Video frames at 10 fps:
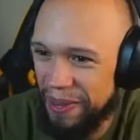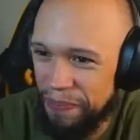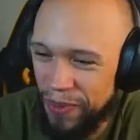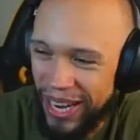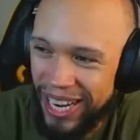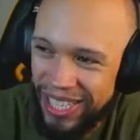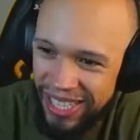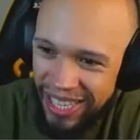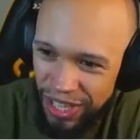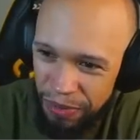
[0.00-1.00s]
I guess in
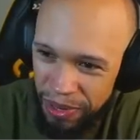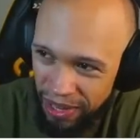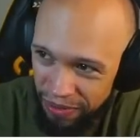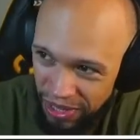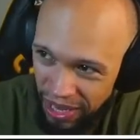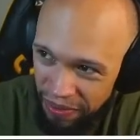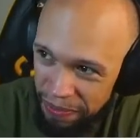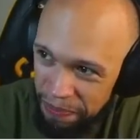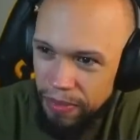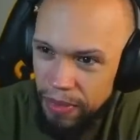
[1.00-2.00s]
this case, you'd be your level
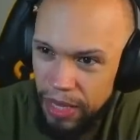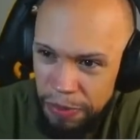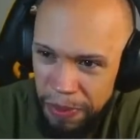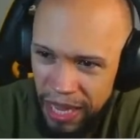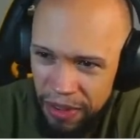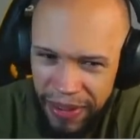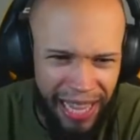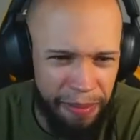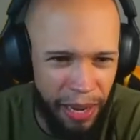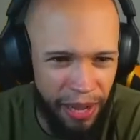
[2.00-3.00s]
7. Speaking of
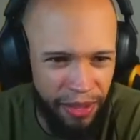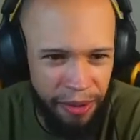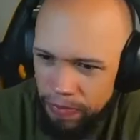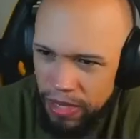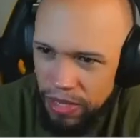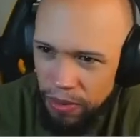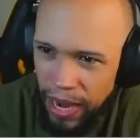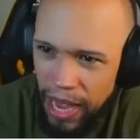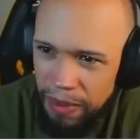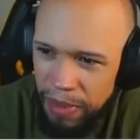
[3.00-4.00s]
Gallantmon, though, so
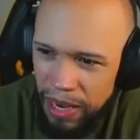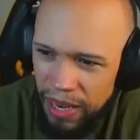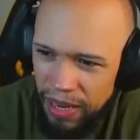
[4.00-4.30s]
Gallantmon,